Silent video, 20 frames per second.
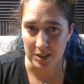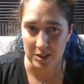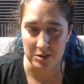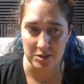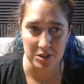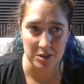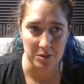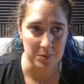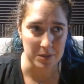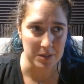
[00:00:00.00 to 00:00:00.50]

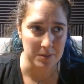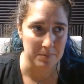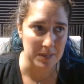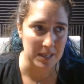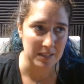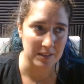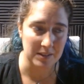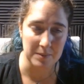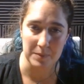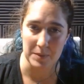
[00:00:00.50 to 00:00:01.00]
You don't want to
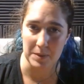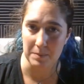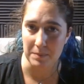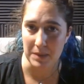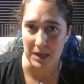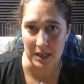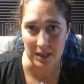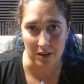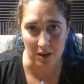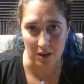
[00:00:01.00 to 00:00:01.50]
make them the
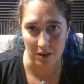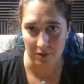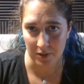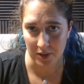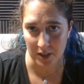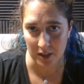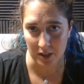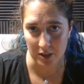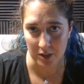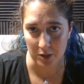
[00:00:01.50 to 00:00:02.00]
main
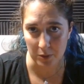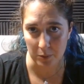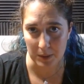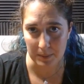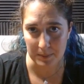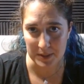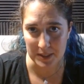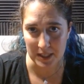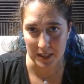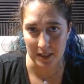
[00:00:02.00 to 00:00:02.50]
offering on your
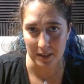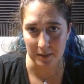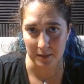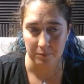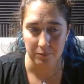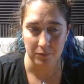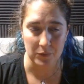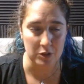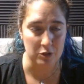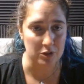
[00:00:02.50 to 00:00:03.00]
website.
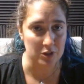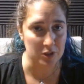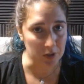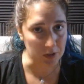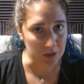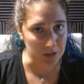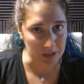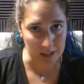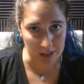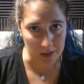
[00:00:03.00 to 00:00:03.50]
You
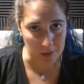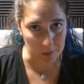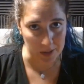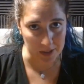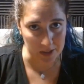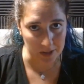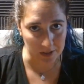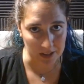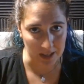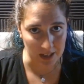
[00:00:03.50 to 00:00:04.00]
certainly don't
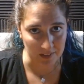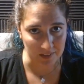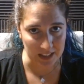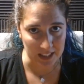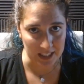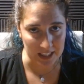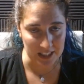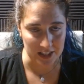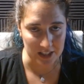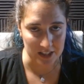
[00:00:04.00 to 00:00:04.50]
want your
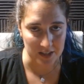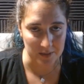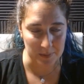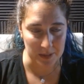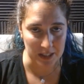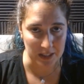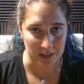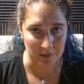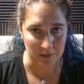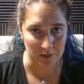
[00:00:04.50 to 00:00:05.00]
navigation to
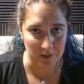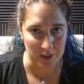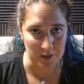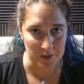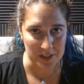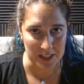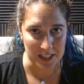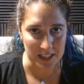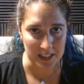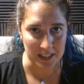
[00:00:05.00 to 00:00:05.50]
be
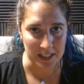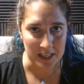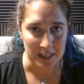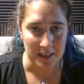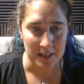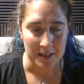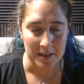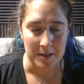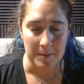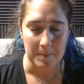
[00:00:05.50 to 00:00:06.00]
confusing.
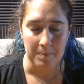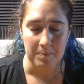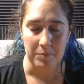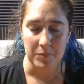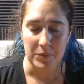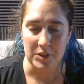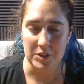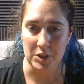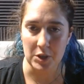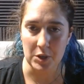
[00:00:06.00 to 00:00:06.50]

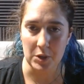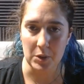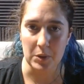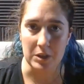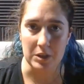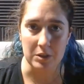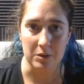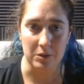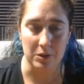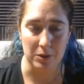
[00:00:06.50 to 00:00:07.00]

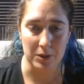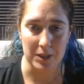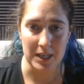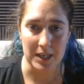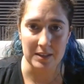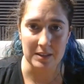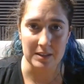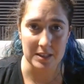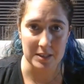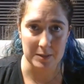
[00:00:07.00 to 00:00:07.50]
So you
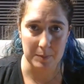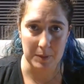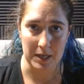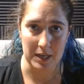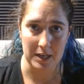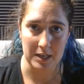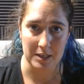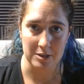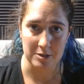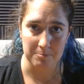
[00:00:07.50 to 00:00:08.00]
create this
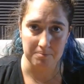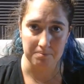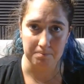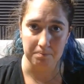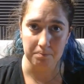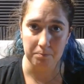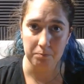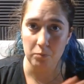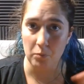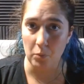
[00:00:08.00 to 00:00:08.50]
page
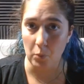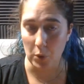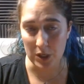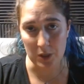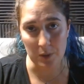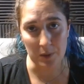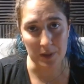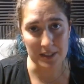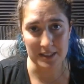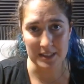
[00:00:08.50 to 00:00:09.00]
where
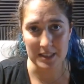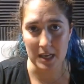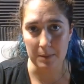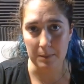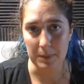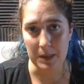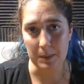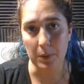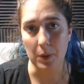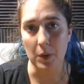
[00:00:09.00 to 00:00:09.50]
you can
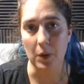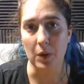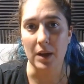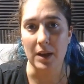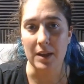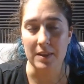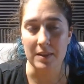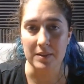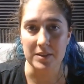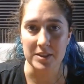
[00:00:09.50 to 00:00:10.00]
send people,
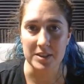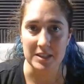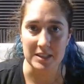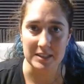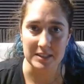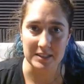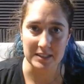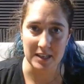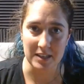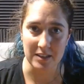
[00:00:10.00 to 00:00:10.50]
and
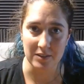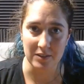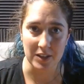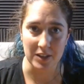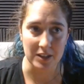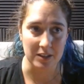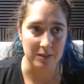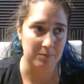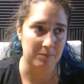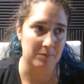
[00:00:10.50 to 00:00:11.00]
it's kind of
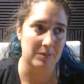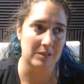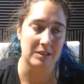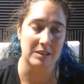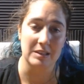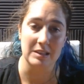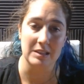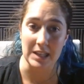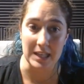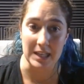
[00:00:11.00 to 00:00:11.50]
a
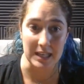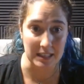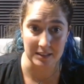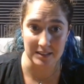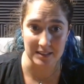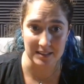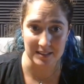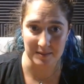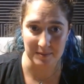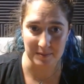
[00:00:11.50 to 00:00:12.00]

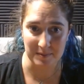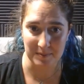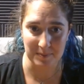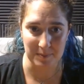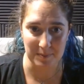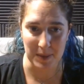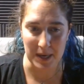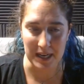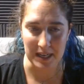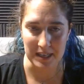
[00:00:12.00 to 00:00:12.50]
links
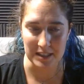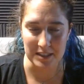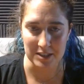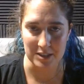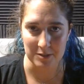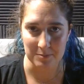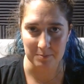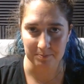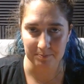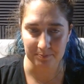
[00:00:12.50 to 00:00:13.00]

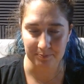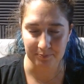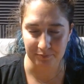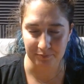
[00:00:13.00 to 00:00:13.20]
page.